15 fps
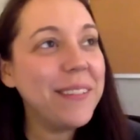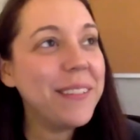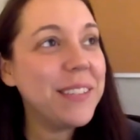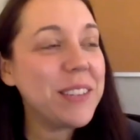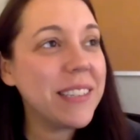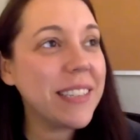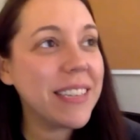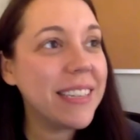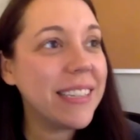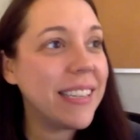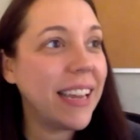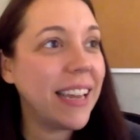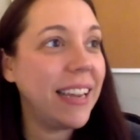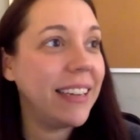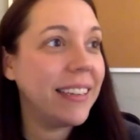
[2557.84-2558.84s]
was just going to
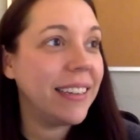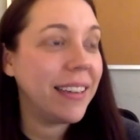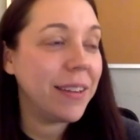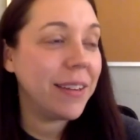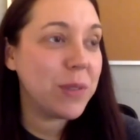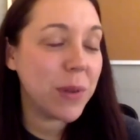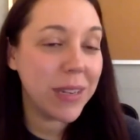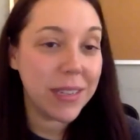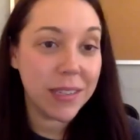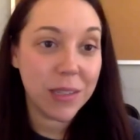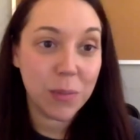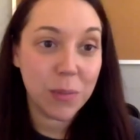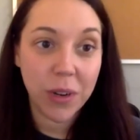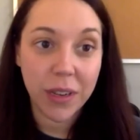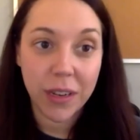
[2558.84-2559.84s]
say, so I did
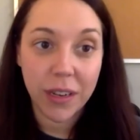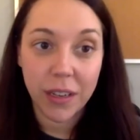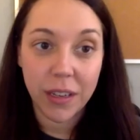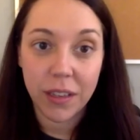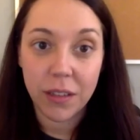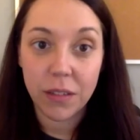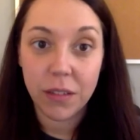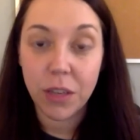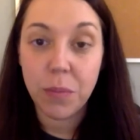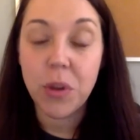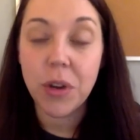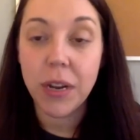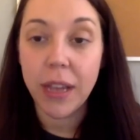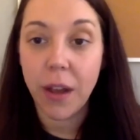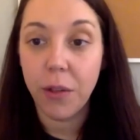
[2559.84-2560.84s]
some work in a
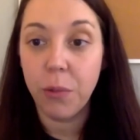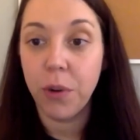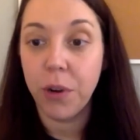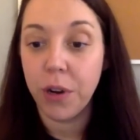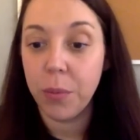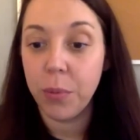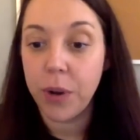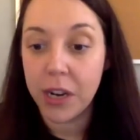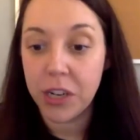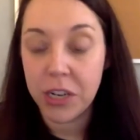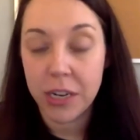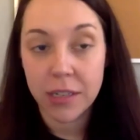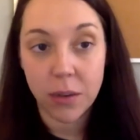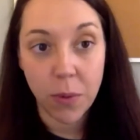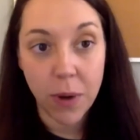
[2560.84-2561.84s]
community health worker
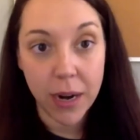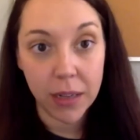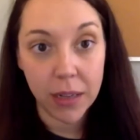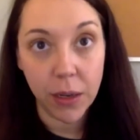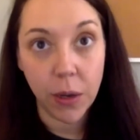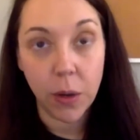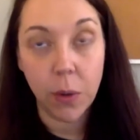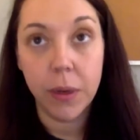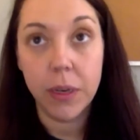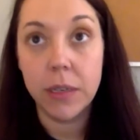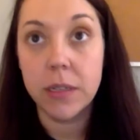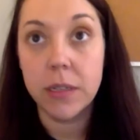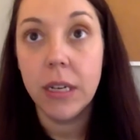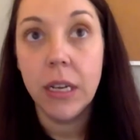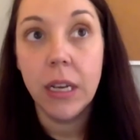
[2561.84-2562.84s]
project a while ago,
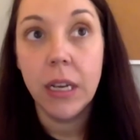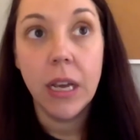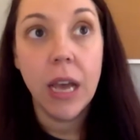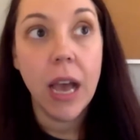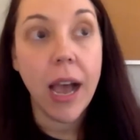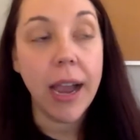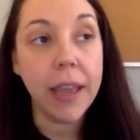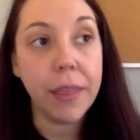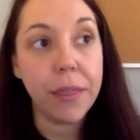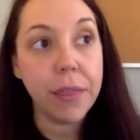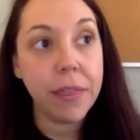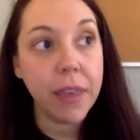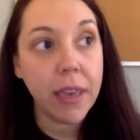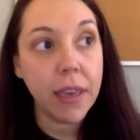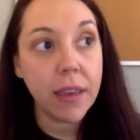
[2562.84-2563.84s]
and I
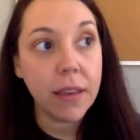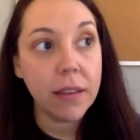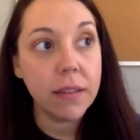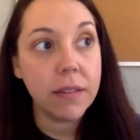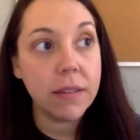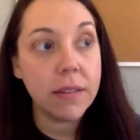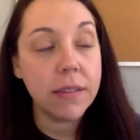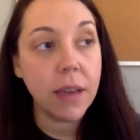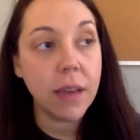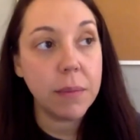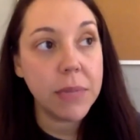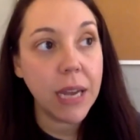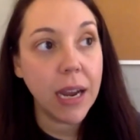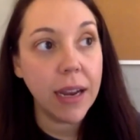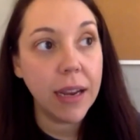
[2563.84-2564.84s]
think
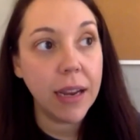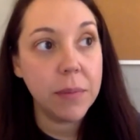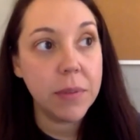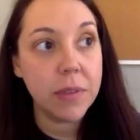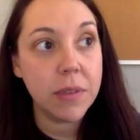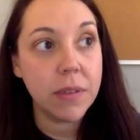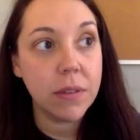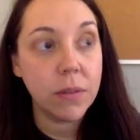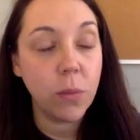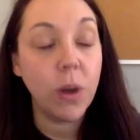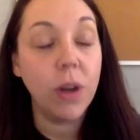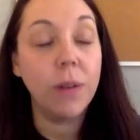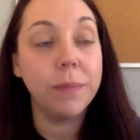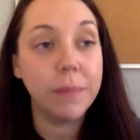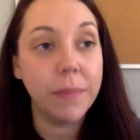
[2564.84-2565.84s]
sometimes,
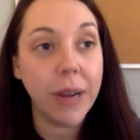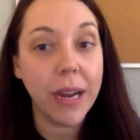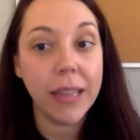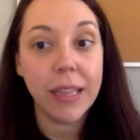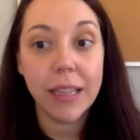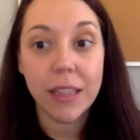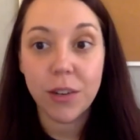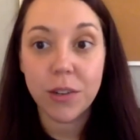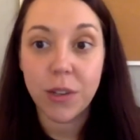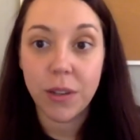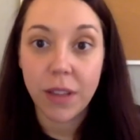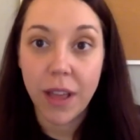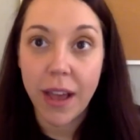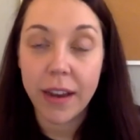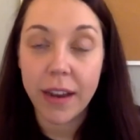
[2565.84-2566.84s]
well, I think there's a
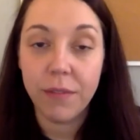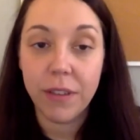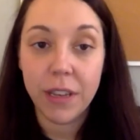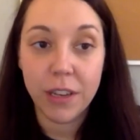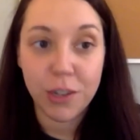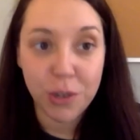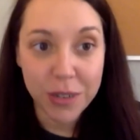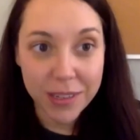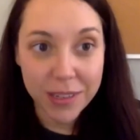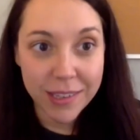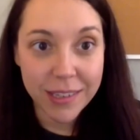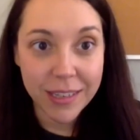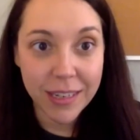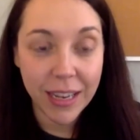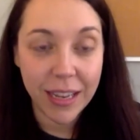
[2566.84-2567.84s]
lot of
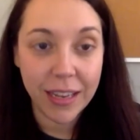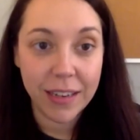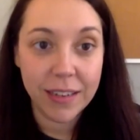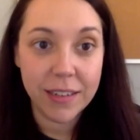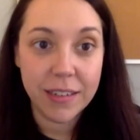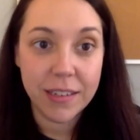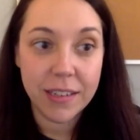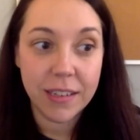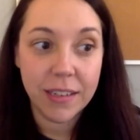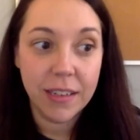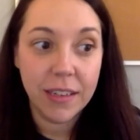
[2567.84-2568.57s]
interest, and